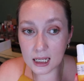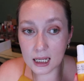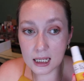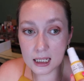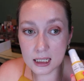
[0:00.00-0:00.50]

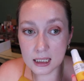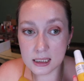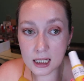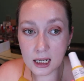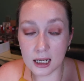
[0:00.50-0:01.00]

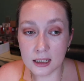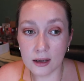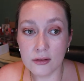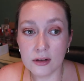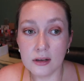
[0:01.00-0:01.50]
and
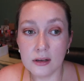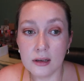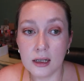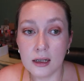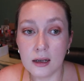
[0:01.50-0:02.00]

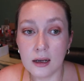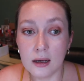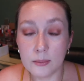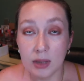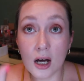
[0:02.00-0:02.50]
another um,